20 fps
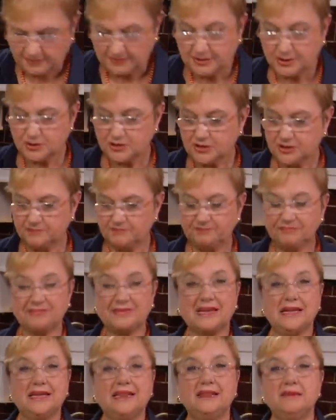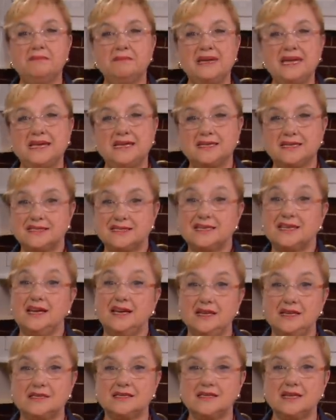because the meat
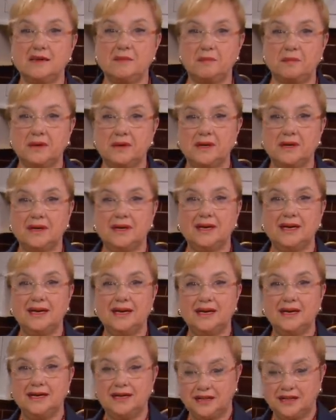tightens up and